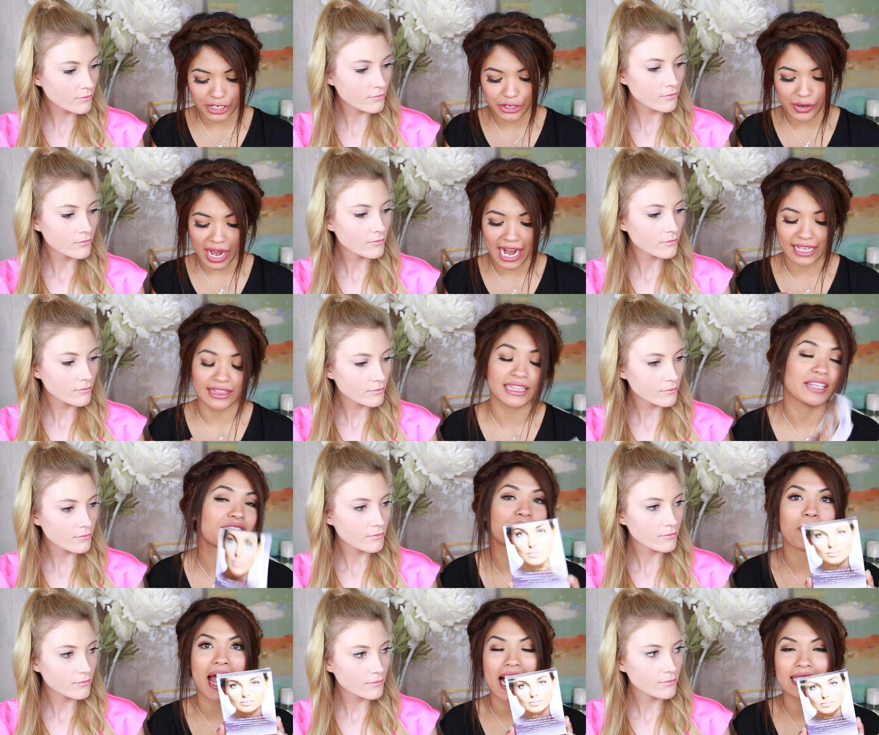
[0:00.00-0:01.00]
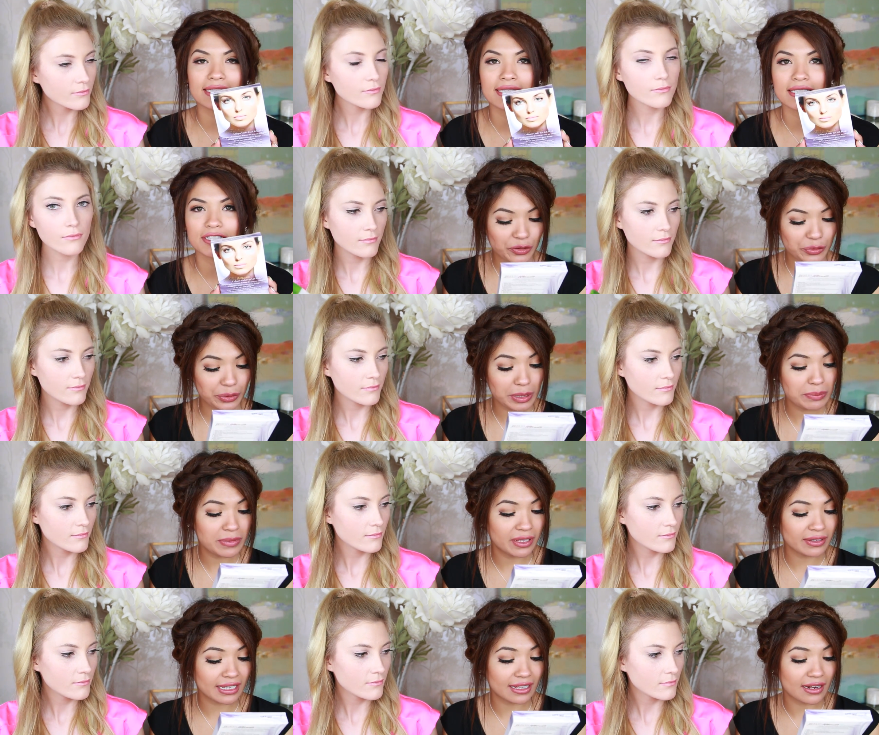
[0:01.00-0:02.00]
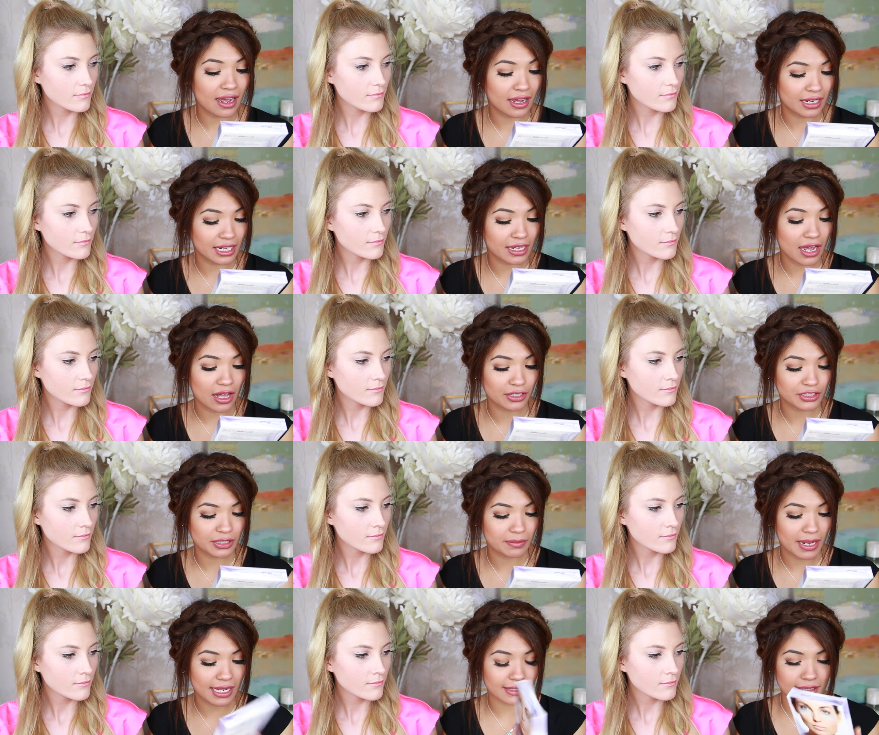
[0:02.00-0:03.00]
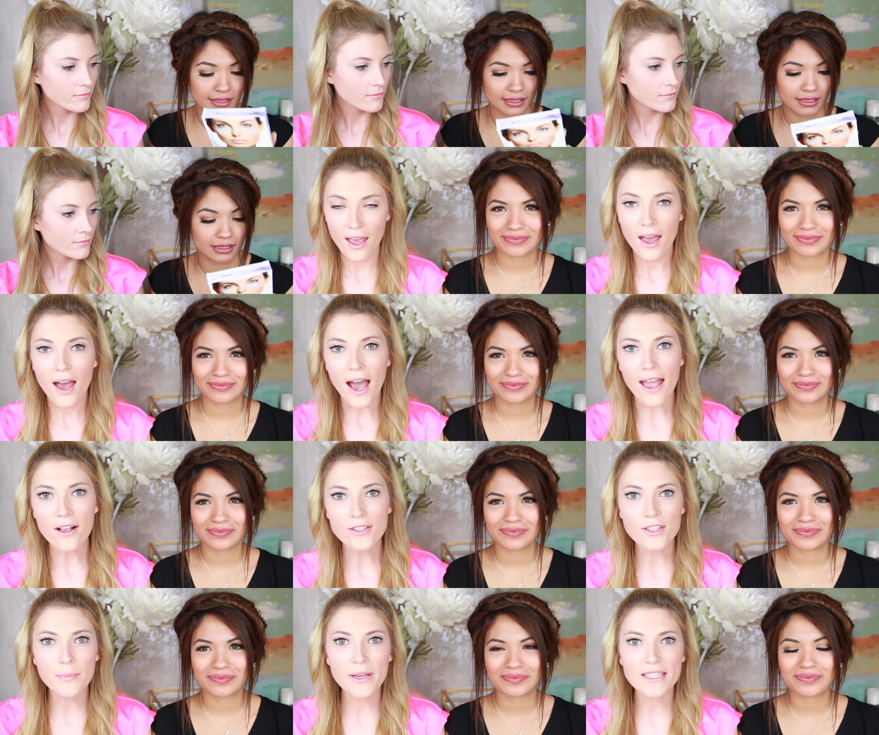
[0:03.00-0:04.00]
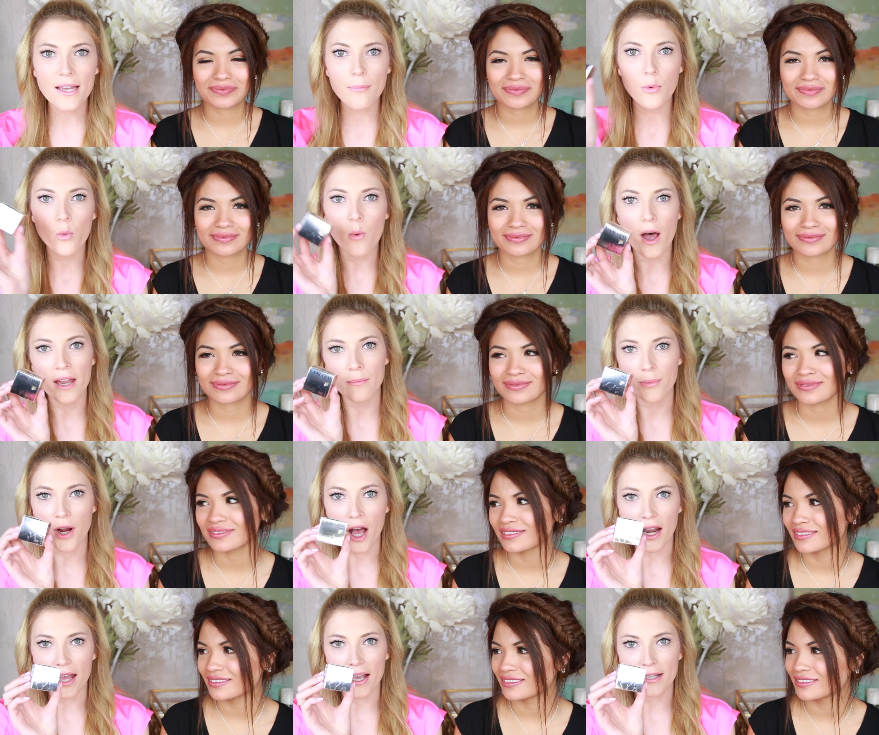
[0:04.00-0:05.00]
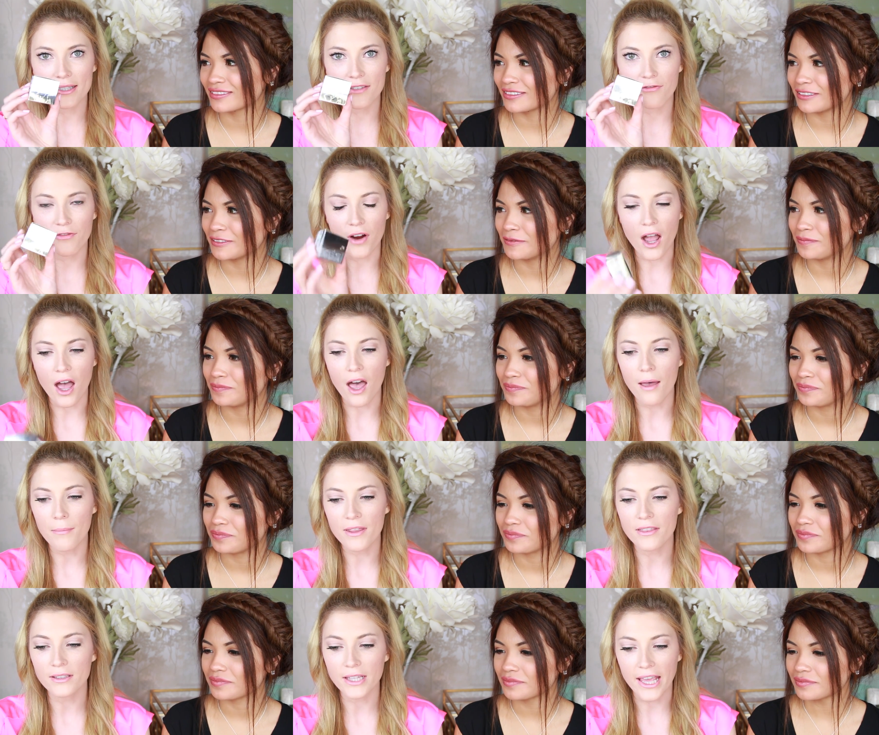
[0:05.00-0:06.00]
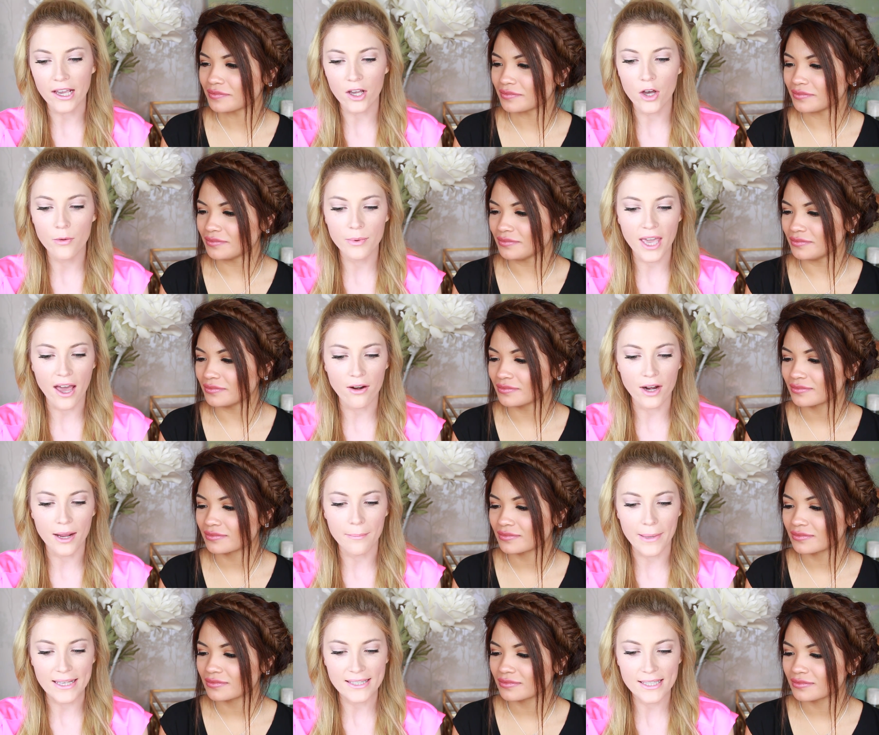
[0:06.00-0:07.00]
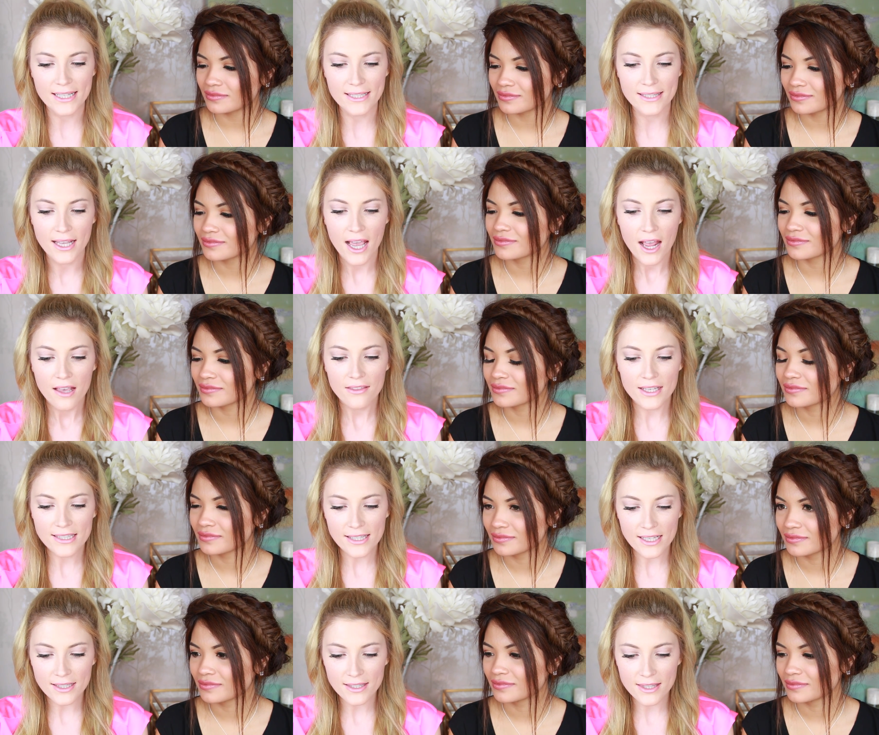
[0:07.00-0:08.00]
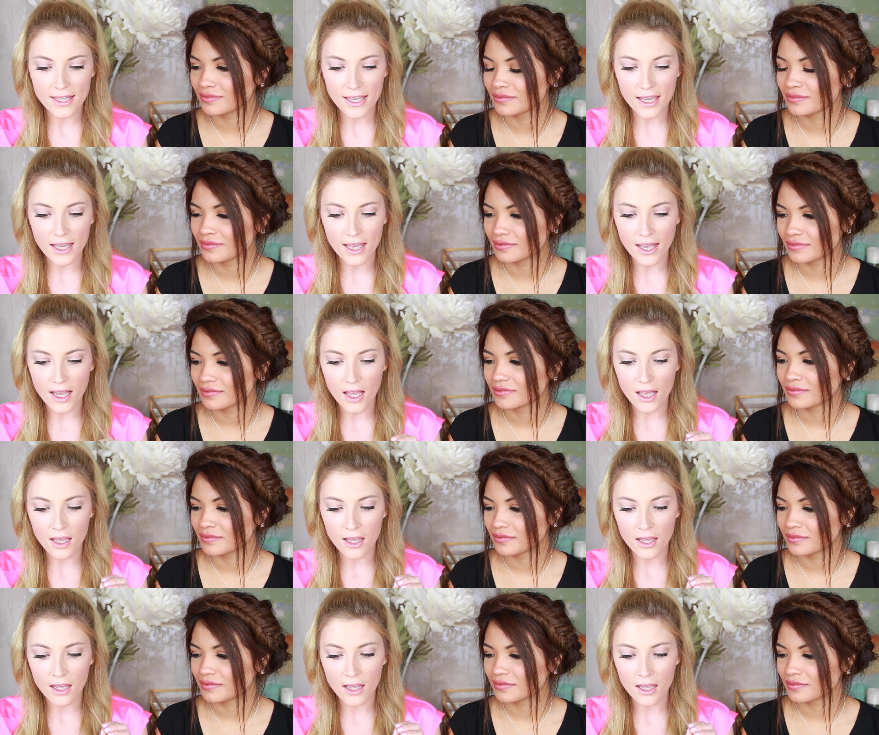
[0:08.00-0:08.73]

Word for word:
Speaker 1: Under Eye lift Masks. Three milk and honey collagen masks.
Speaker 2: I also picked up one product from the Lancome counter at Macy's. This is the